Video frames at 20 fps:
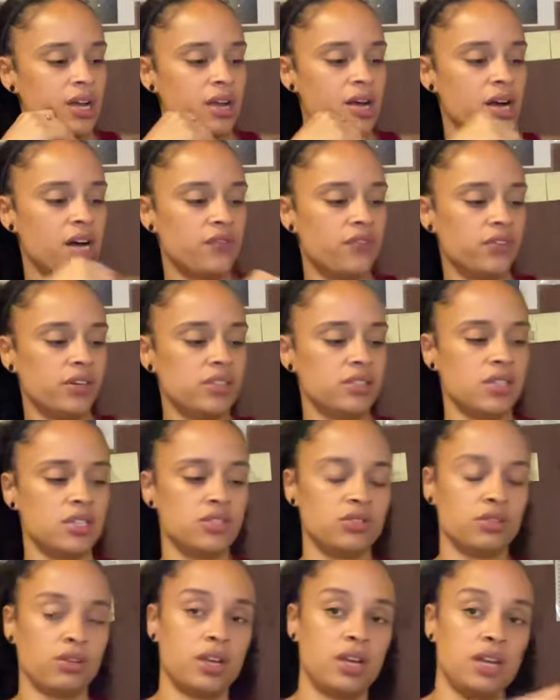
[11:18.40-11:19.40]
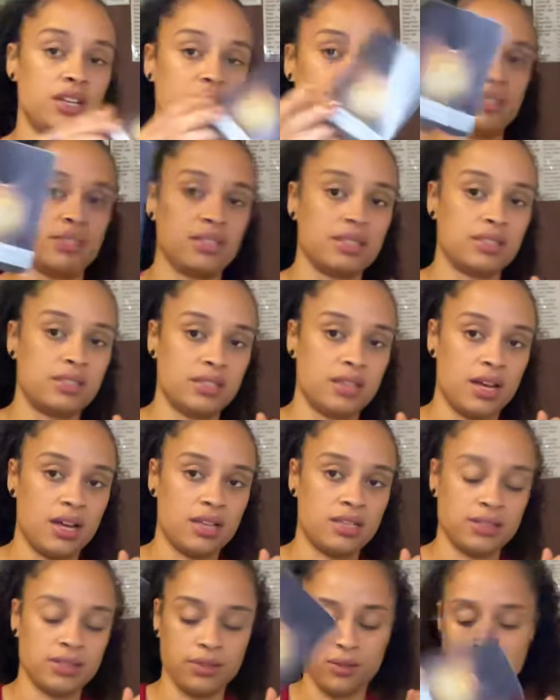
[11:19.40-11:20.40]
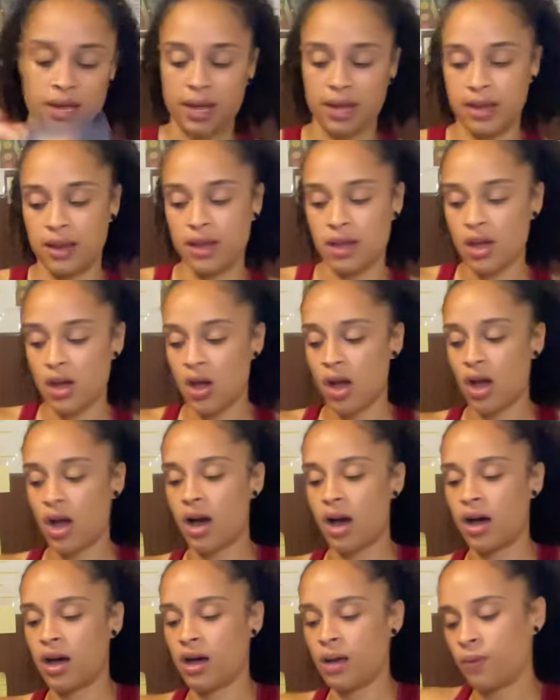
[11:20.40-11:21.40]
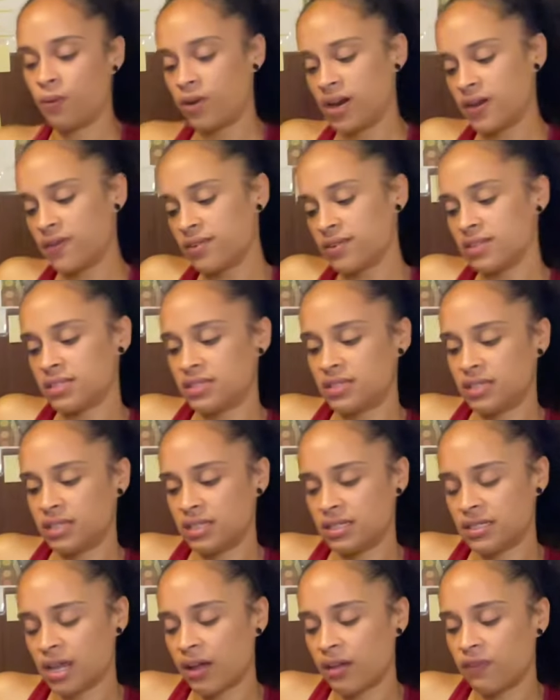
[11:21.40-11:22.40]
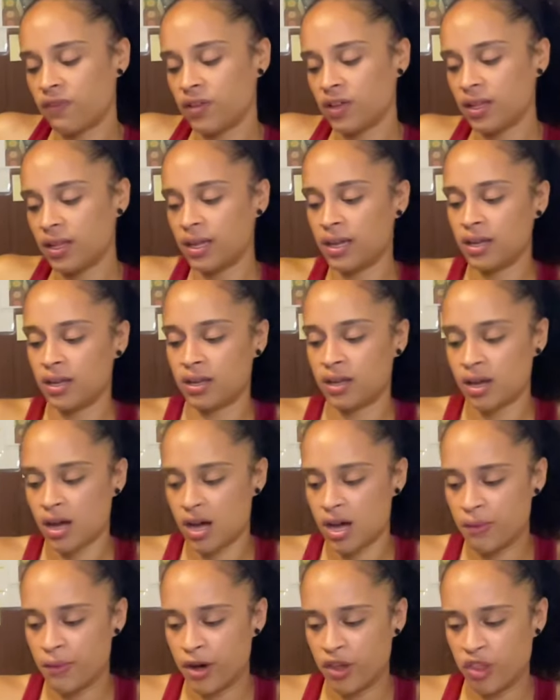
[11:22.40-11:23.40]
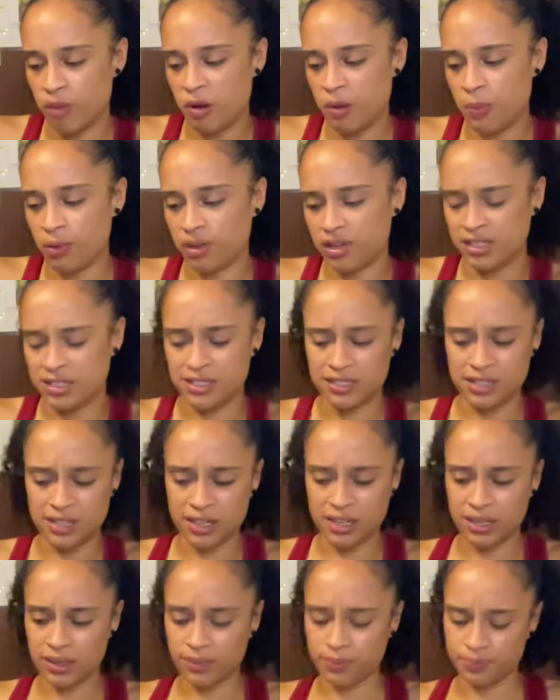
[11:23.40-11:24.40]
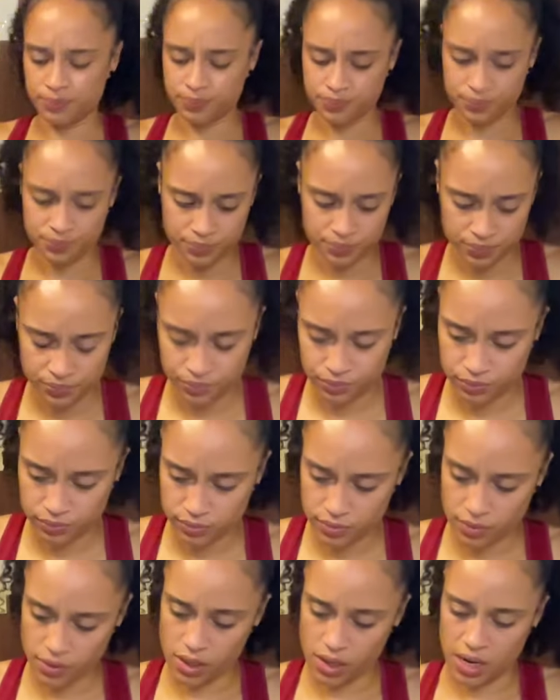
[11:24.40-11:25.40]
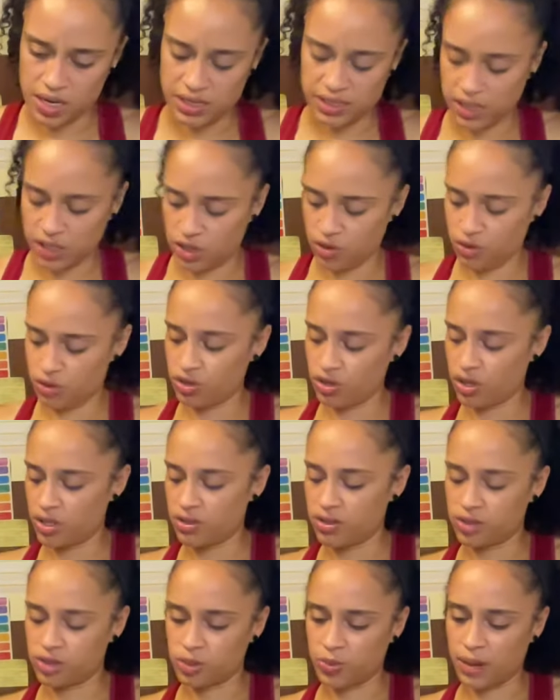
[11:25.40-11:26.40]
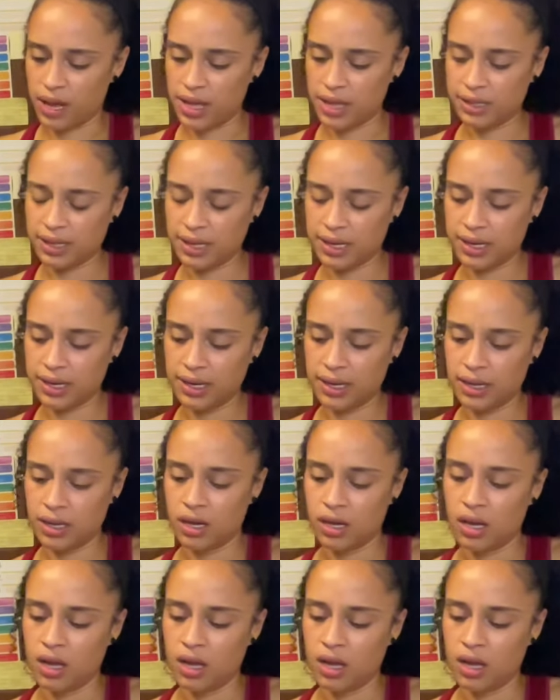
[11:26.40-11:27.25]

confidence is your key to success okay um, whatever this is i feel like um, other people can see it it's like you're, you're in the spotlight